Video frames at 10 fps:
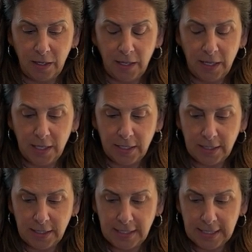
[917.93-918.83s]

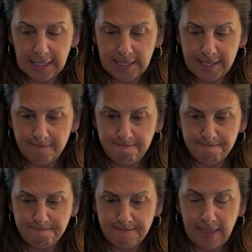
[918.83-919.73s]
And,
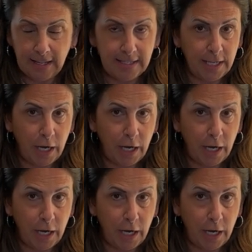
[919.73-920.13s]
um, and that's it.